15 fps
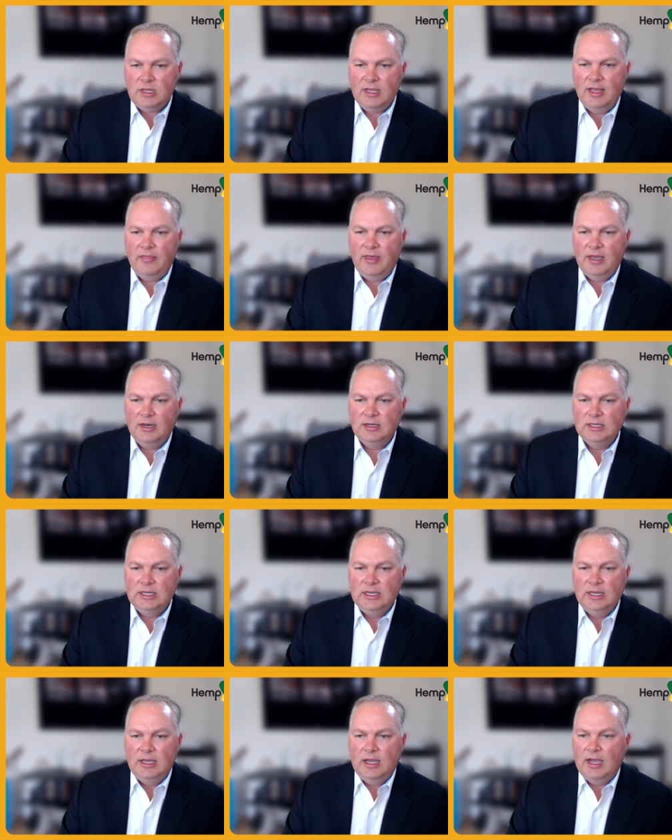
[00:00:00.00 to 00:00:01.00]
And then
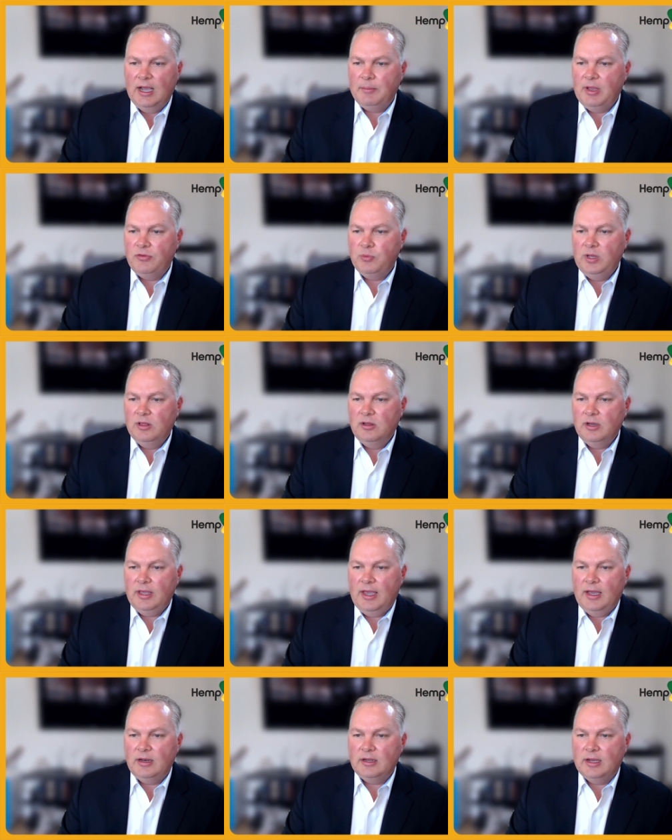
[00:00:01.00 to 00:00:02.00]
um, as we look
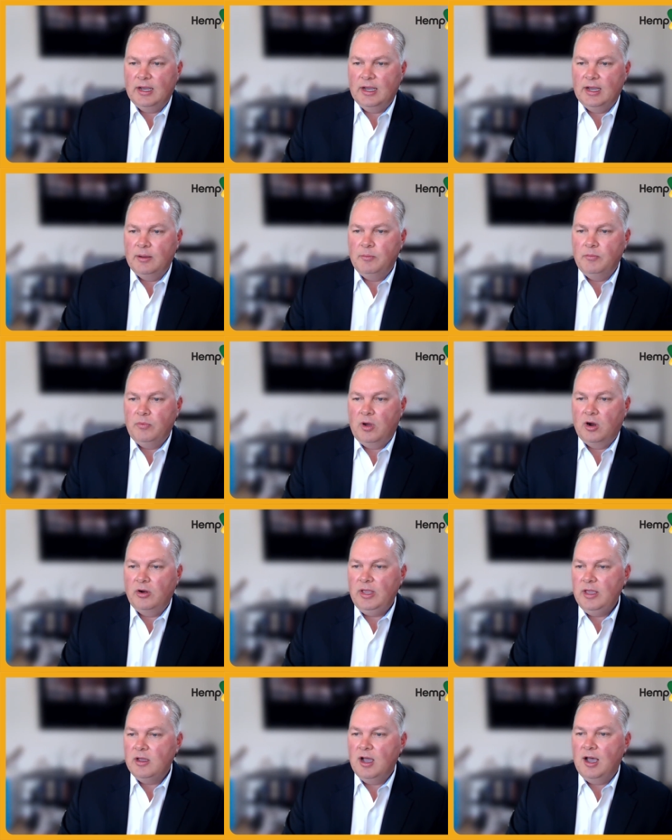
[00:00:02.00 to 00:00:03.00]
at um, our
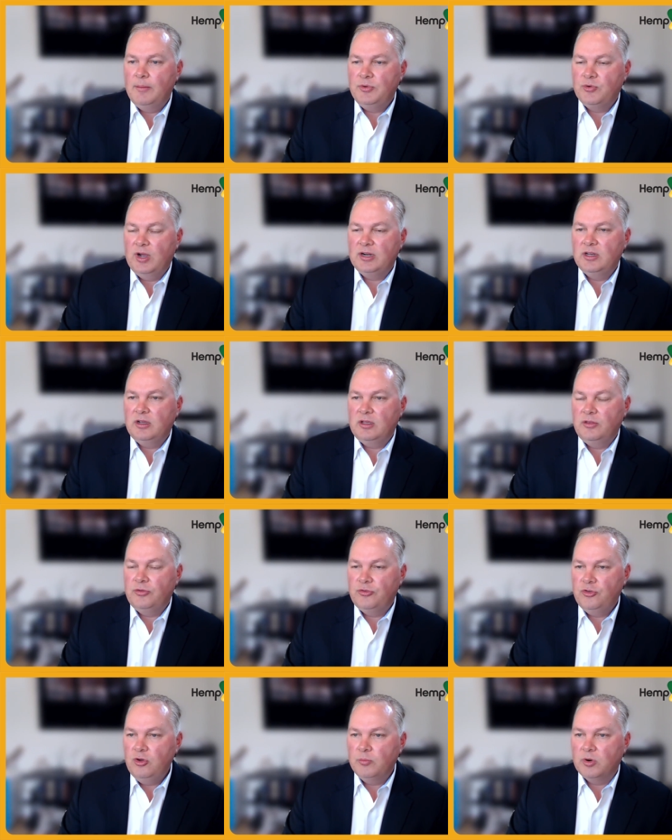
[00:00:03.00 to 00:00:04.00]
e-com
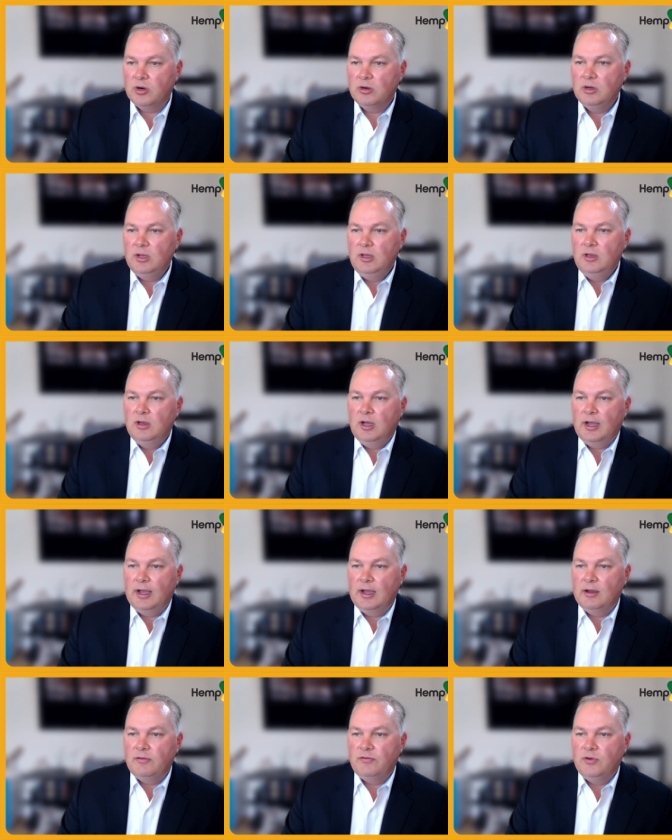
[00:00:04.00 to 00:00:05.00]
direct-to-consumer
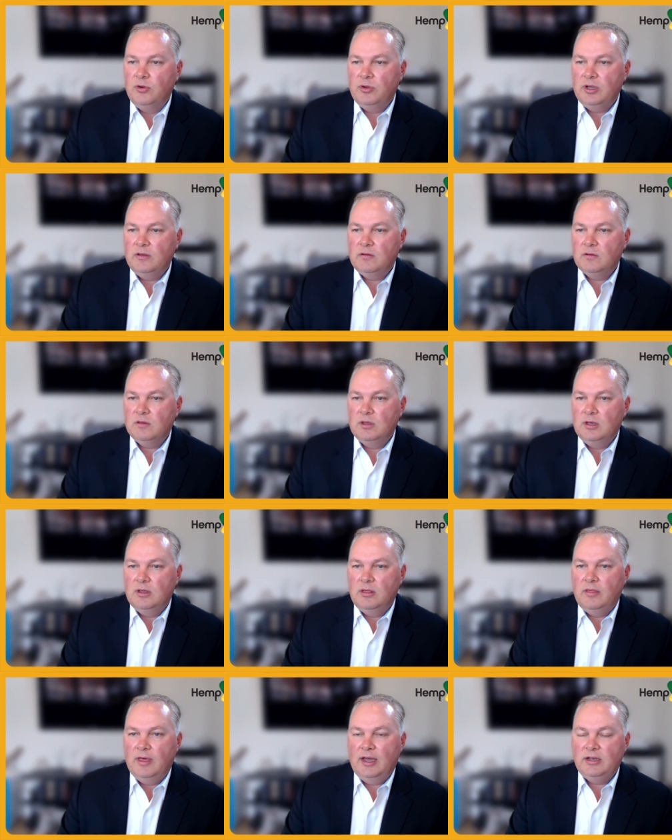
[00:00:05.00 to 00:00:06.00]
uh, focus,
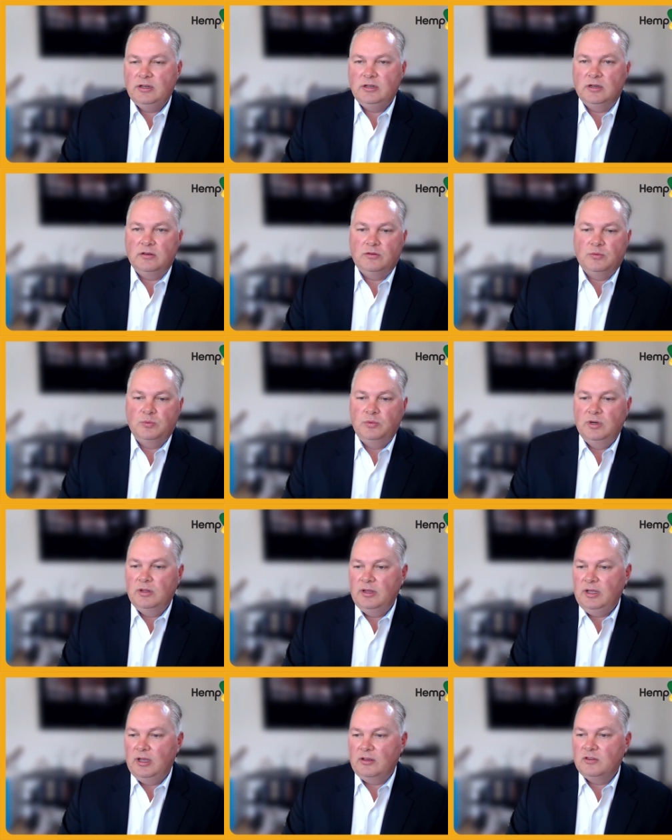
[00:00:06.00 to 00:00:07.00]
that just
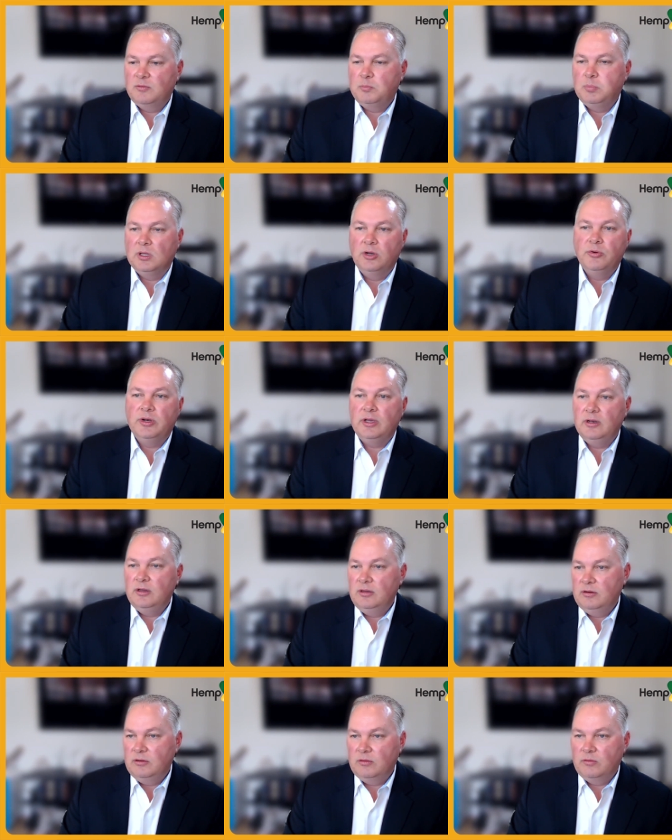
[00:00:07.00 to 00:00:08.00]
really exploded
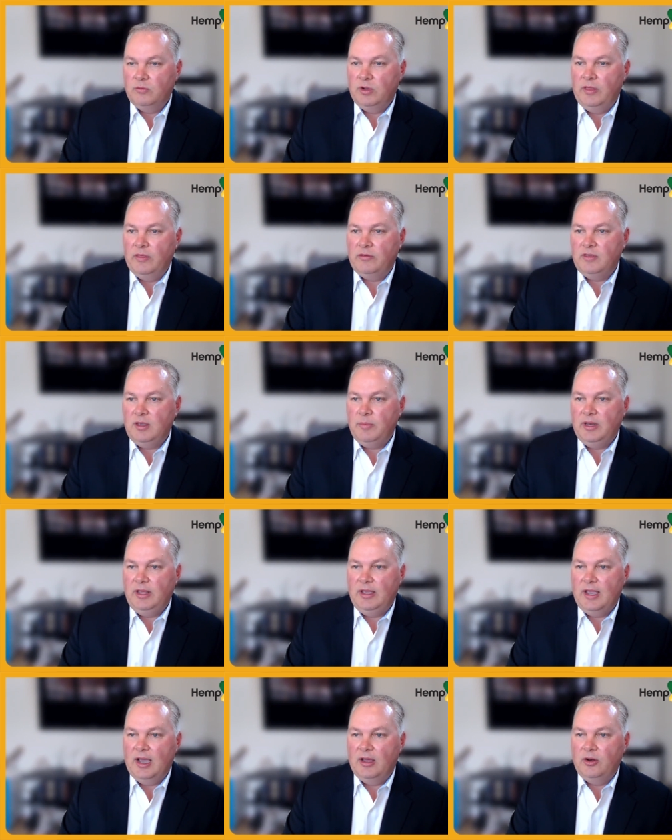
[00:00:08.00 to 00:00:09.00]
in the
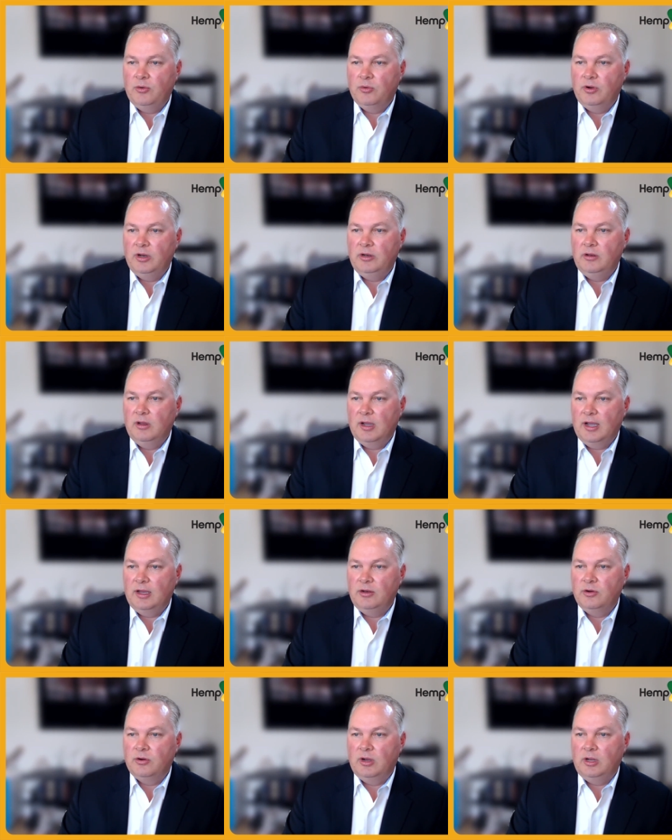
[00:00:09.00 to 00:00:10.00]
CBD category uh,
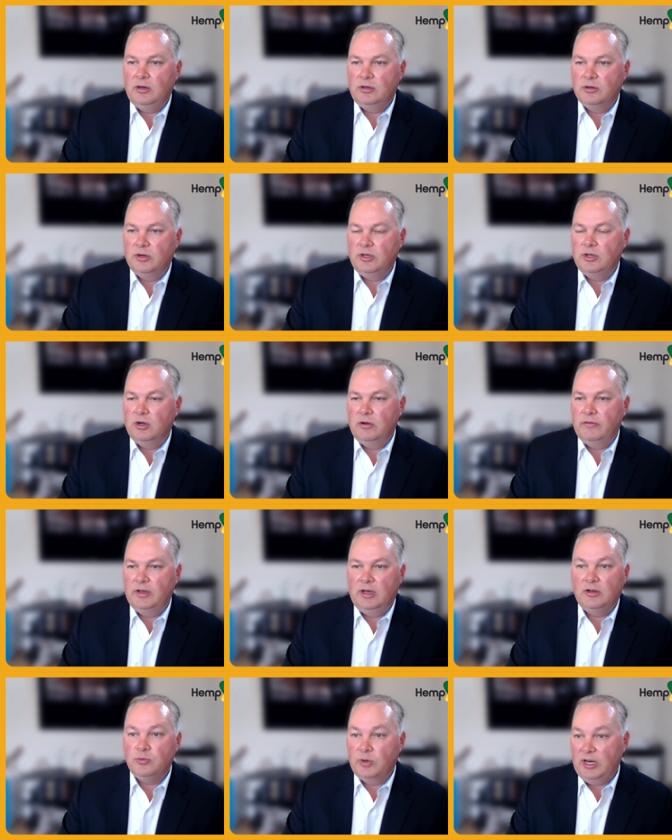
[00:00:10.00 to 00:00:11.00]
during during
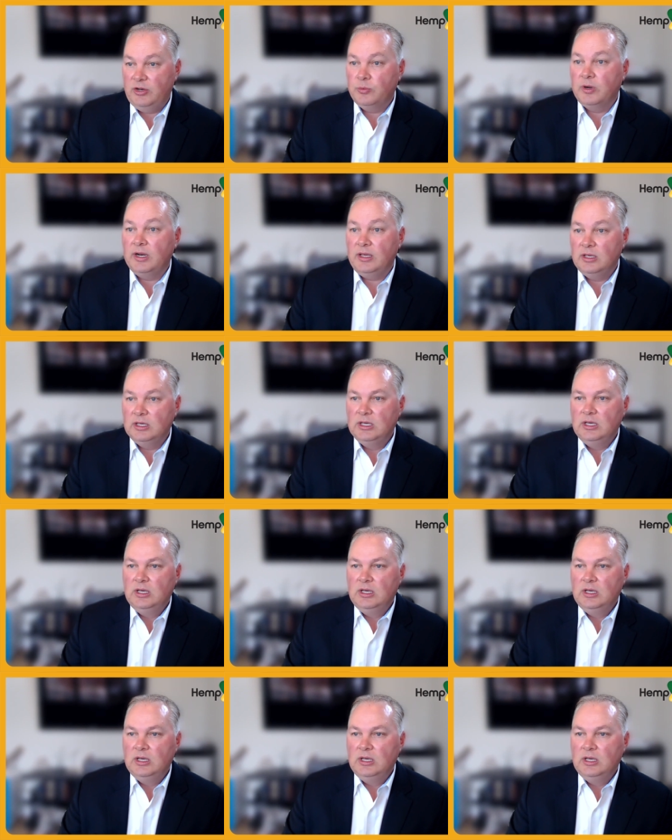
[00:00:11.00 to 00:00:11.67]
COVID in 2020.